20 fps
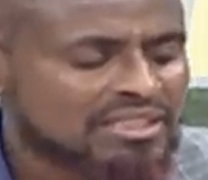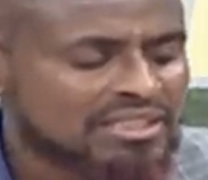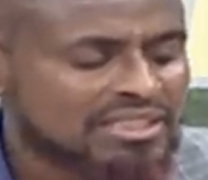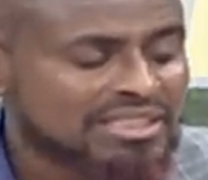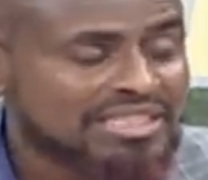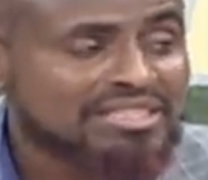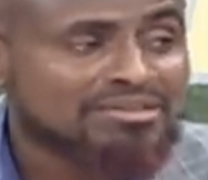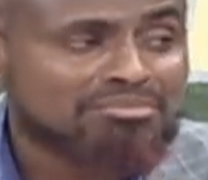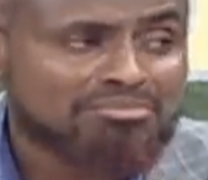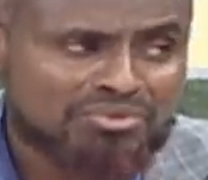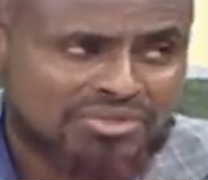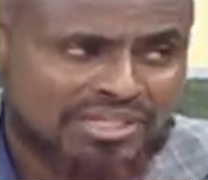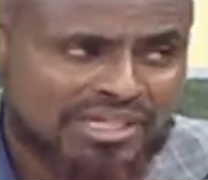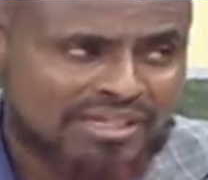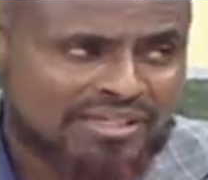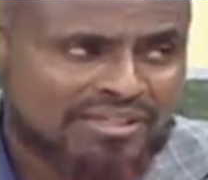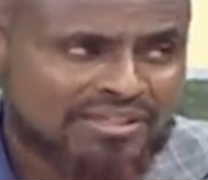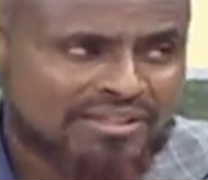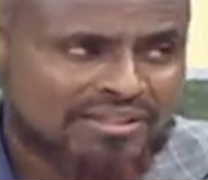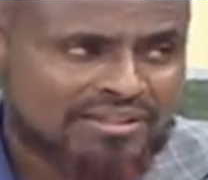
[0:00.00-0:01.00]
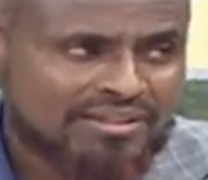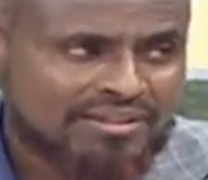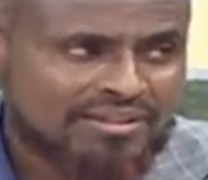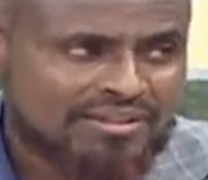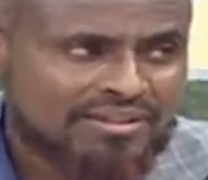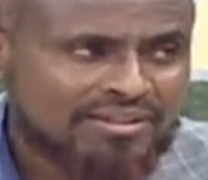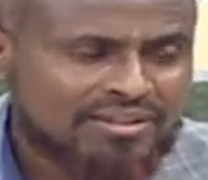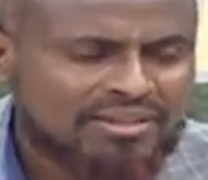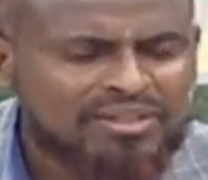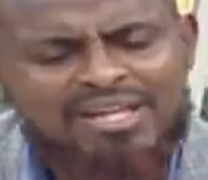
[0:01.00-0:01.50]
this mzee,
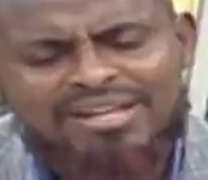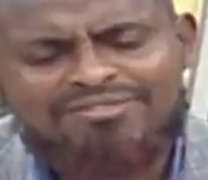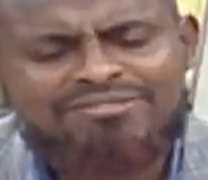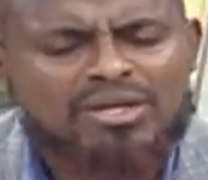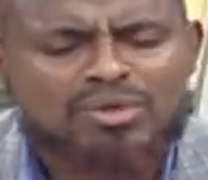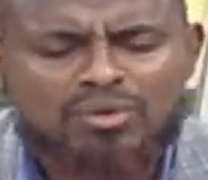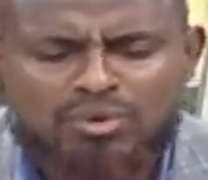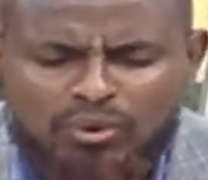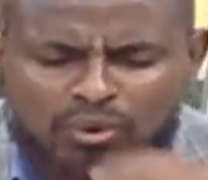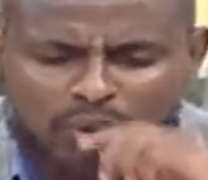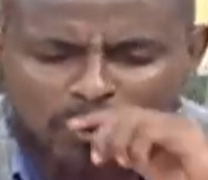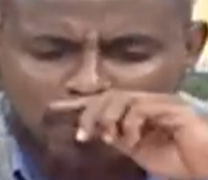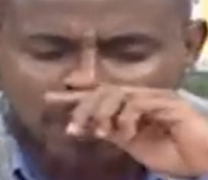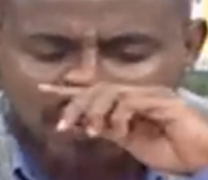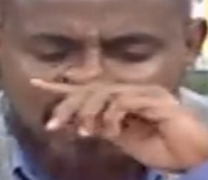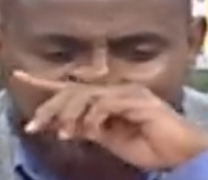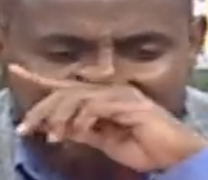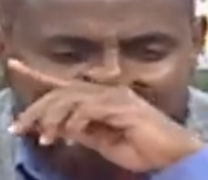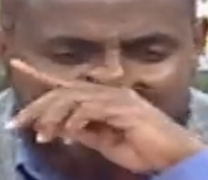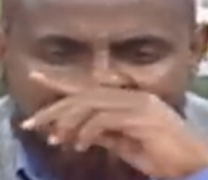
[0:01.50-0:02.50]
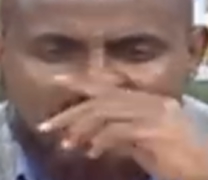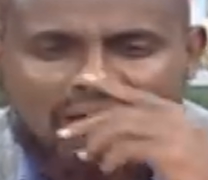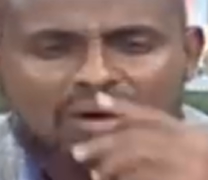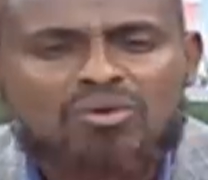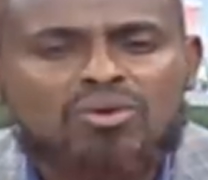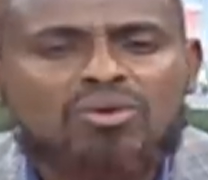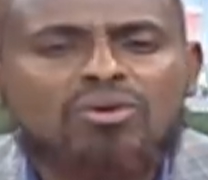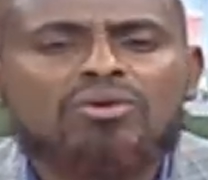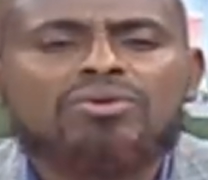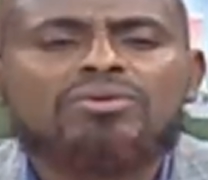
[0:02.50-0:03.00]
you never know how
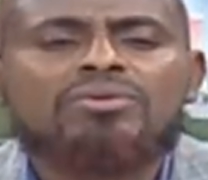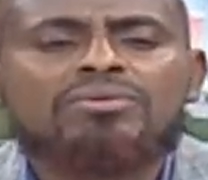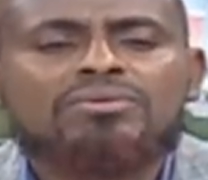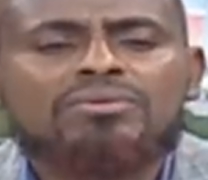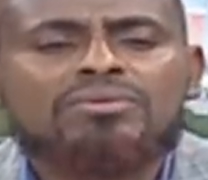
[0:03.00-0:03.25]
long